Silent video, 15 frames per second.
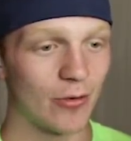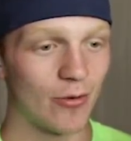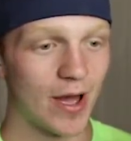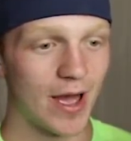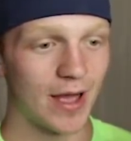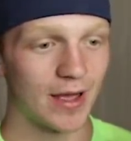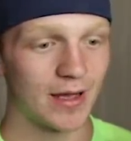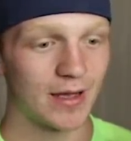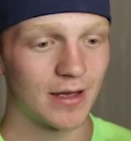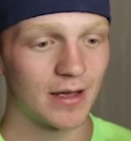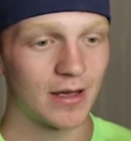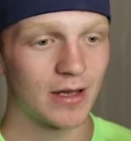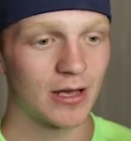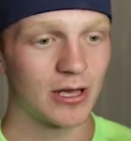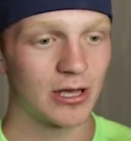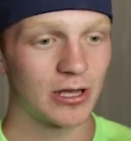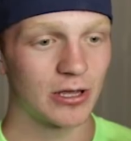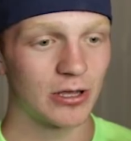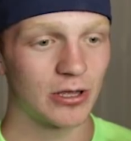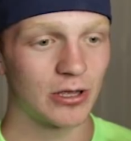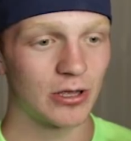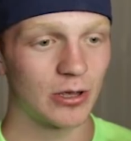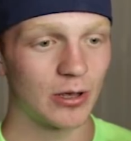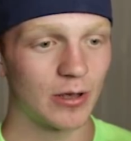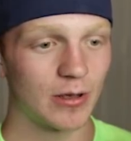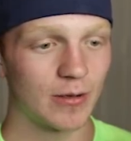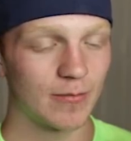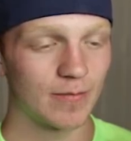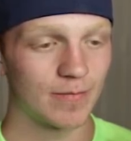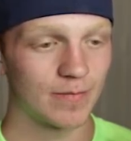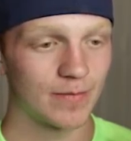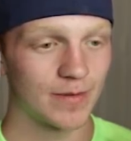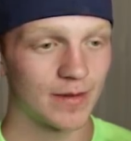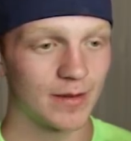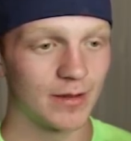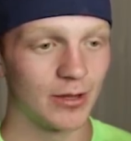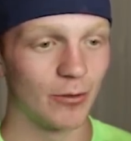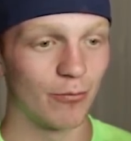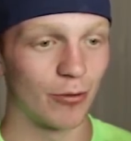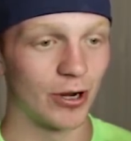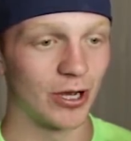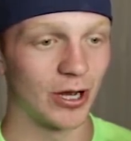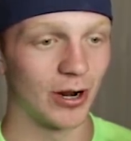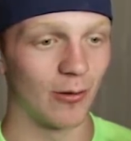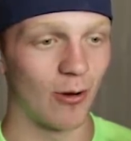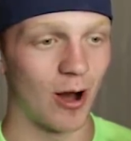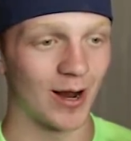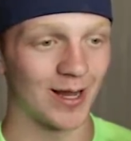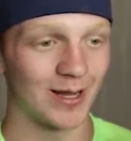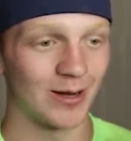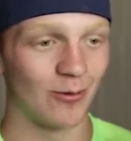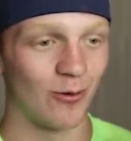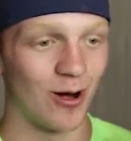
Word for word: the way, you're good at walking into walls, all right, bro? You're pretty good at walking into